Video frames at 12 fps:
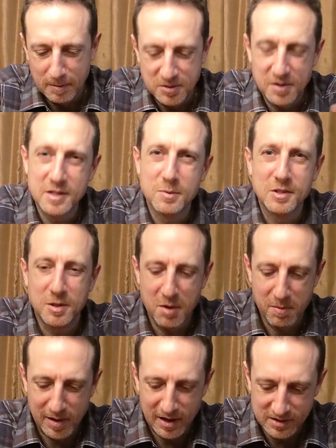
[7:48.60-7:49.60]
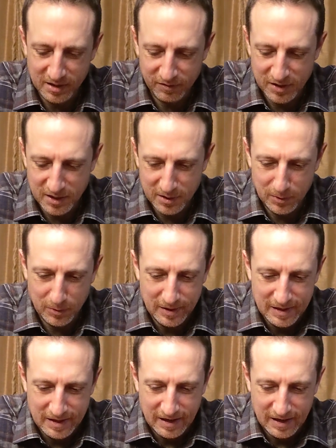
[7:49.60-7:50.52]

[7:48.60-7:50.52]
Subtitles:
So this one's going to be a boxing video.